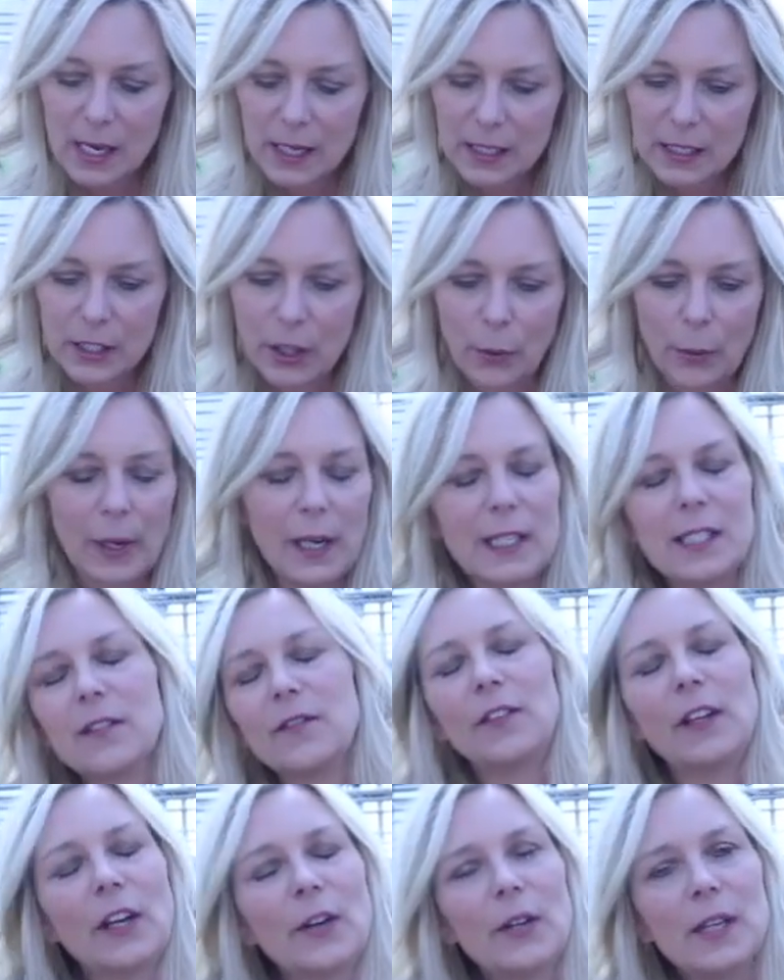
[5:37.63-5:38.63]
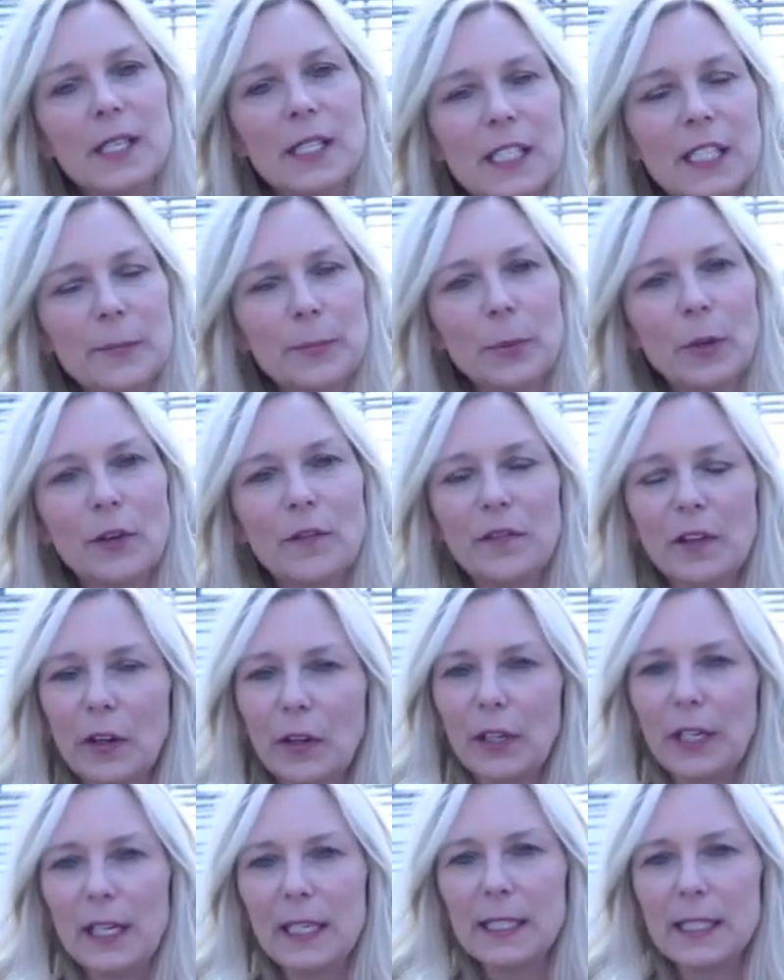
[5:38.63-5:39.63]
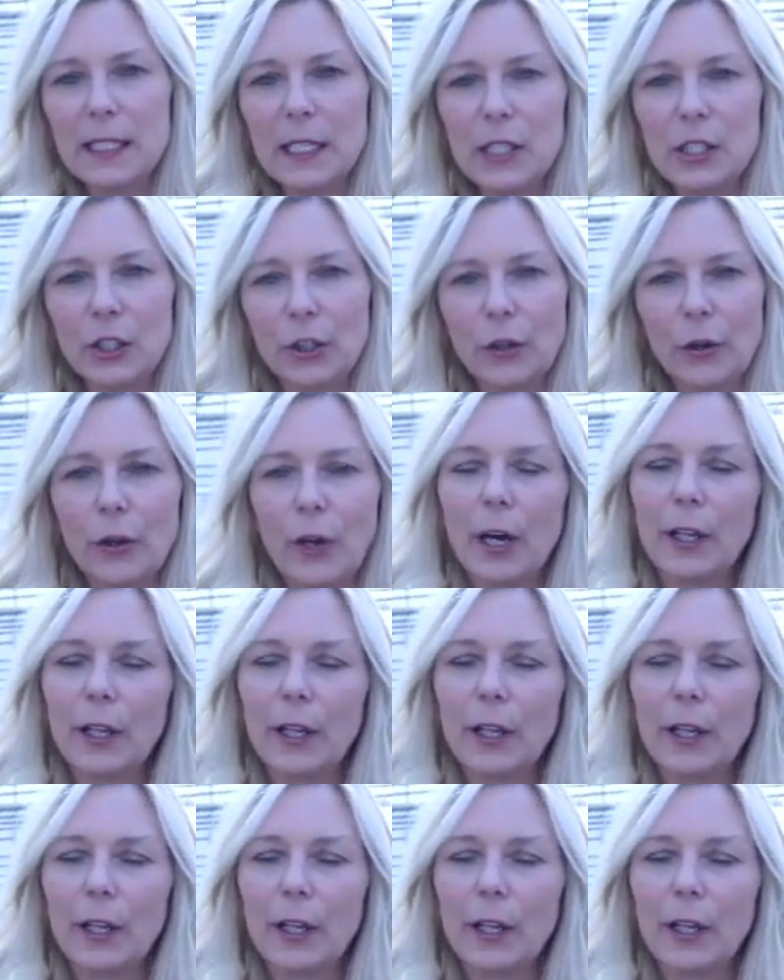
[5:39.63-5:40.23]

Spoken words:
So it's very simple, very easy to do.